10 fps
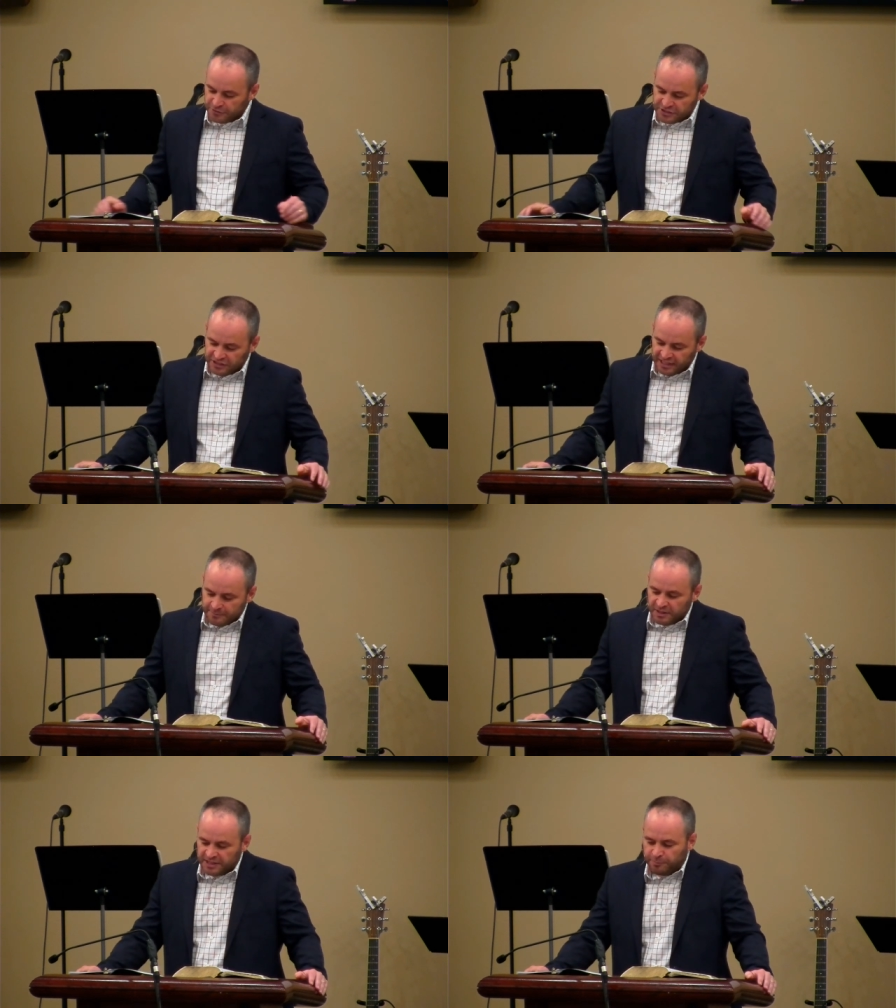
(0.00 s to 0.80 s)
Others
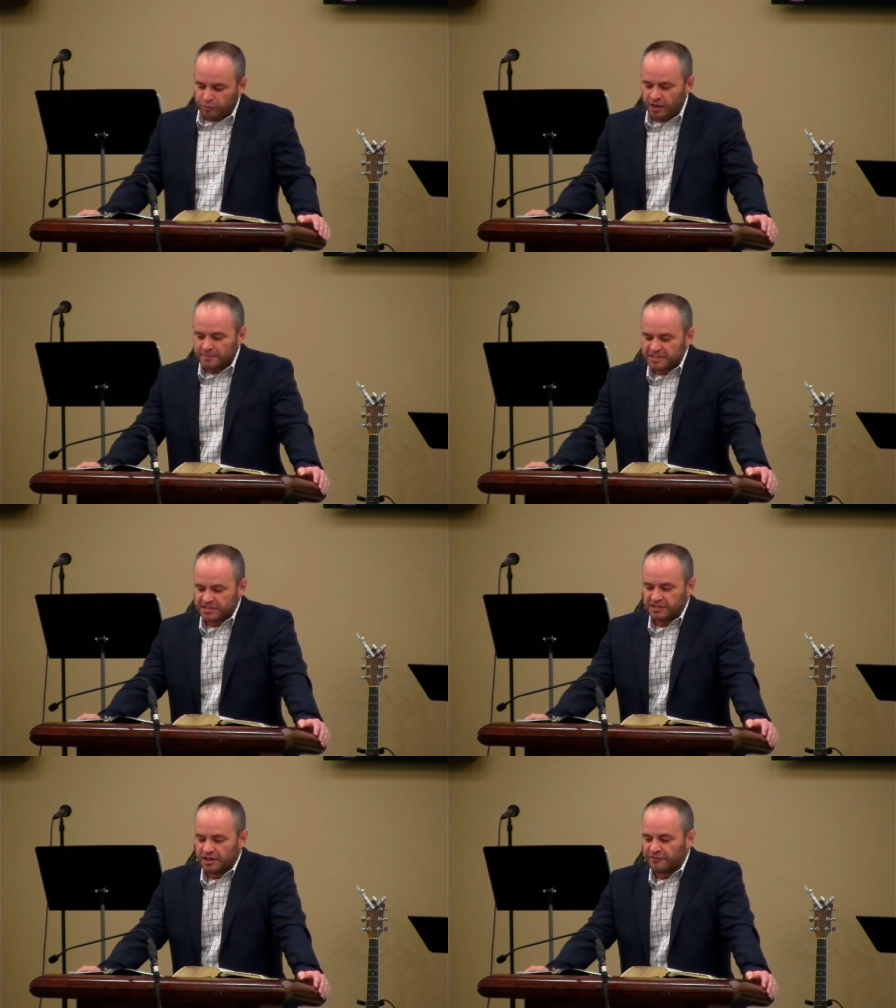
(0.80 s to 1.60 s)
claim that the
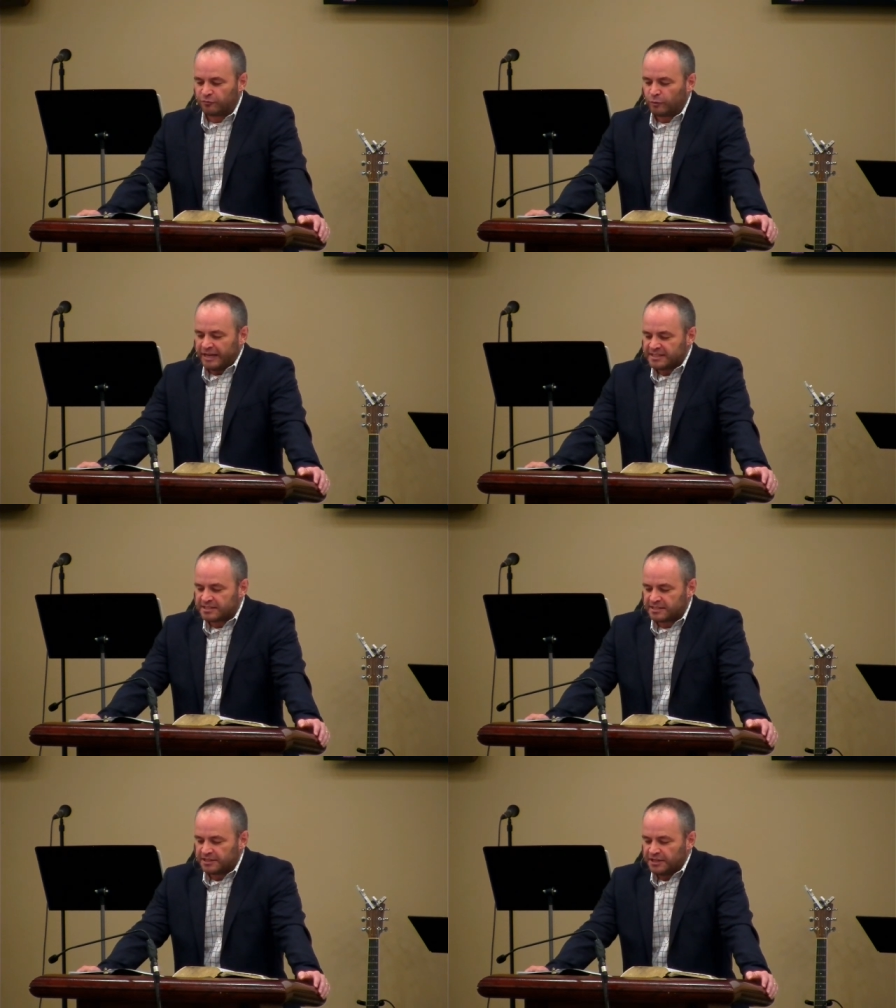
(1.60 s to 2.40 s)
promise of
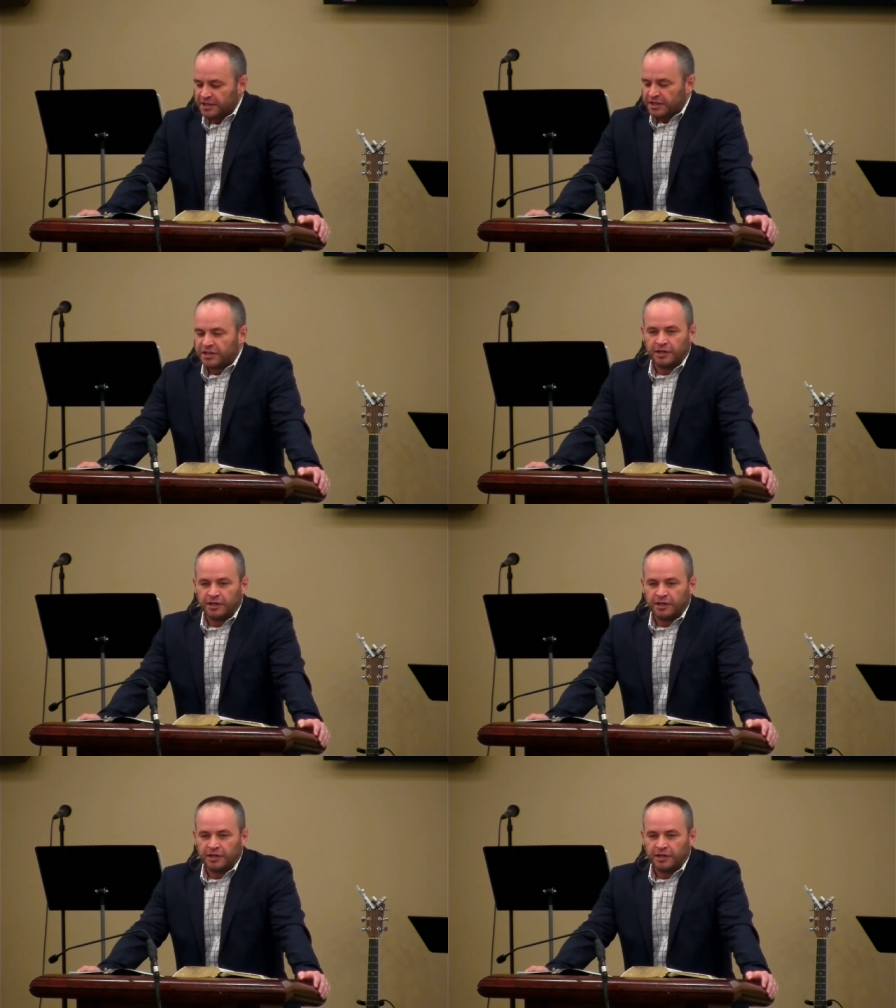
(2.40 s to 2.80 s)
rest